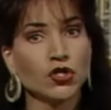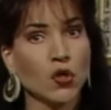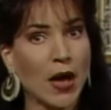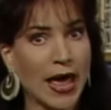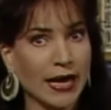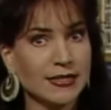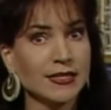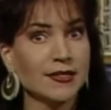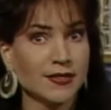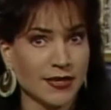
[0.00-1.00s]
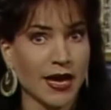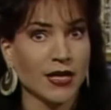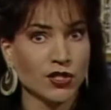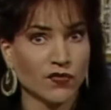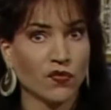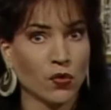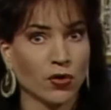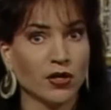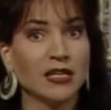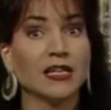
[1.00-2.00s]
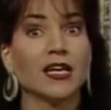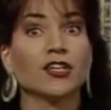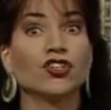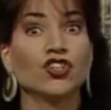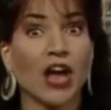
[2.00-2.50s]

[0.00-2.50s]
so x stands for a